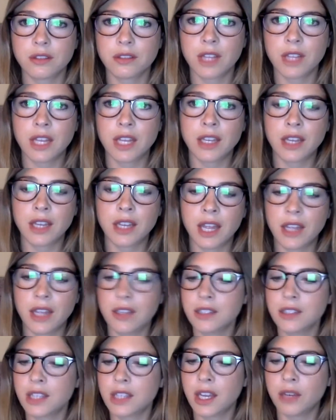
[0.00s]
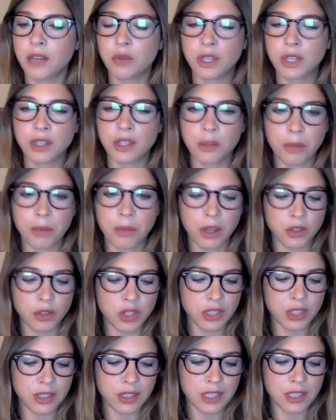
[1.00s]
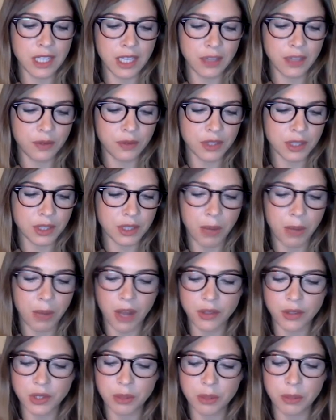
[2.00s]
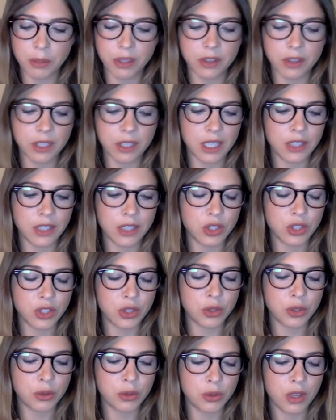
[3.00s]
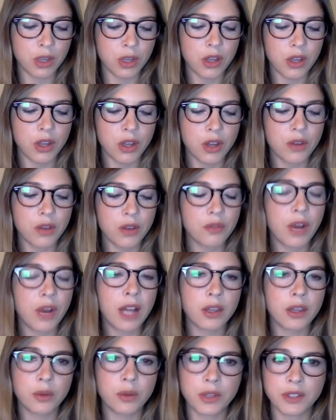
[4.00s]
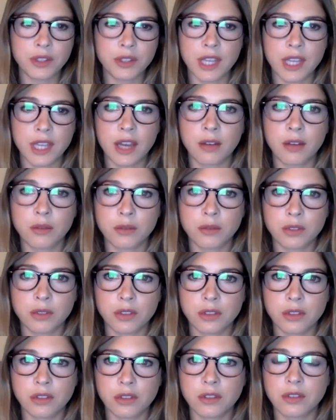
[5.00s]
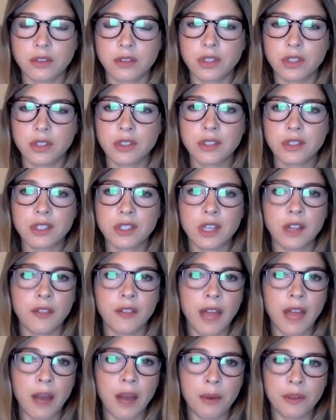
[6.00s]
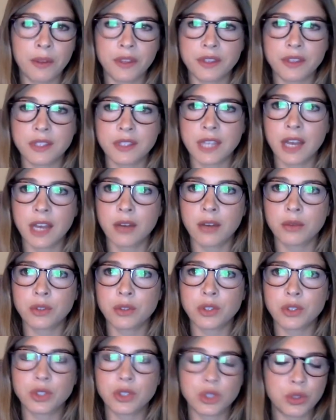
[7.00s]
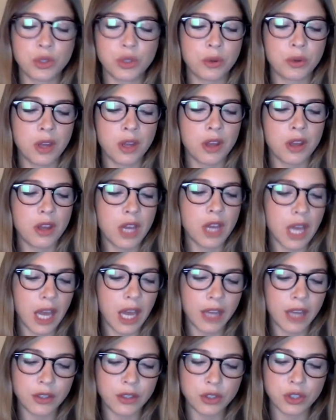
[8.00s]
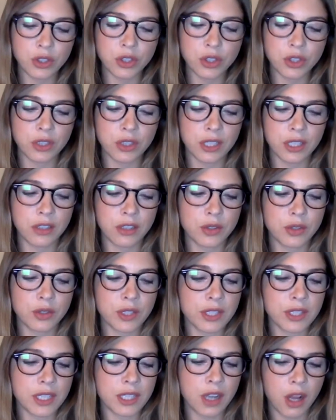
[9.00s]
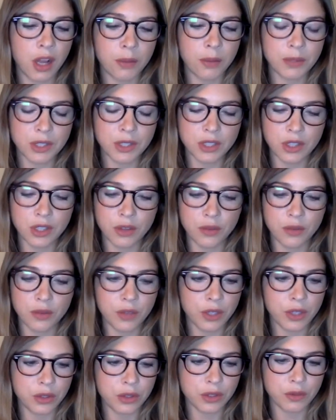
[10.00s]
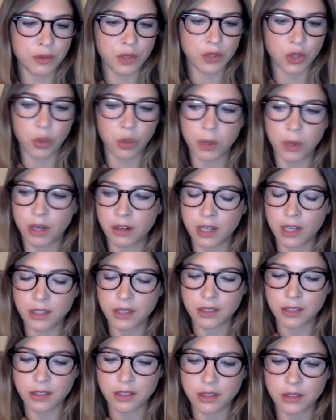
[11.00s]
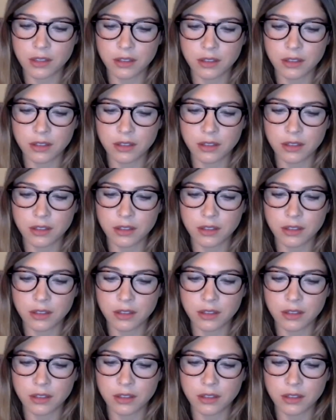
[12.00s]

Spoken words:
And as I ring the bell, just seeing if it's a possibility to follow the sound, just allowing the sound to enter your ears as it comes into the field of your awareness,